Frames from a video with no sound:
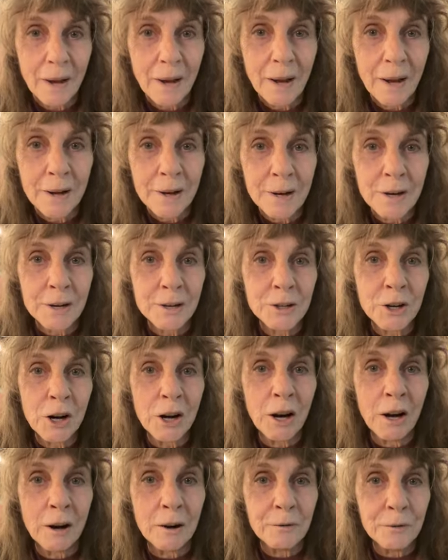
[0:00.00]
I
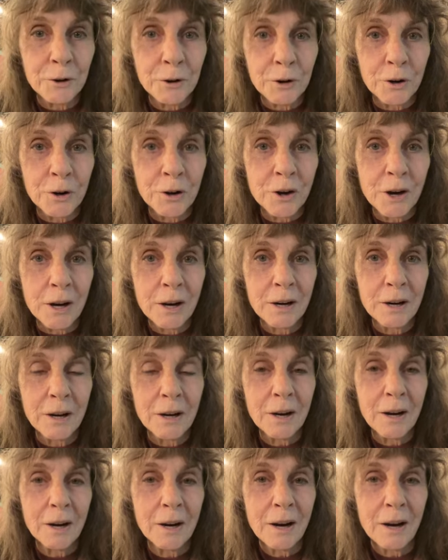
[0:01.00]
uncovered
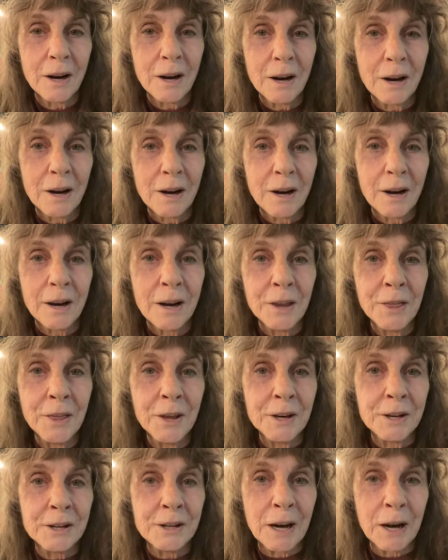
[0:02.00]
in
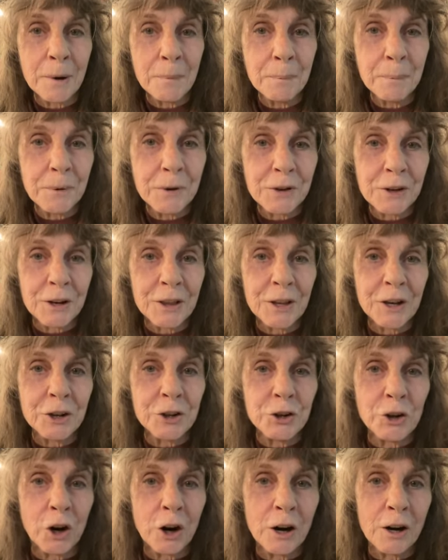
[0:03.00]
the depths and the
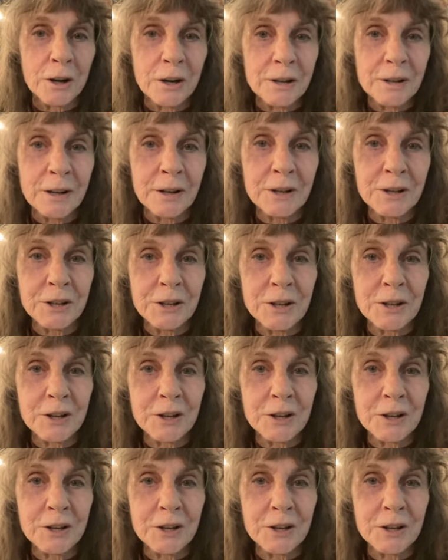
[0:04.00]
darkness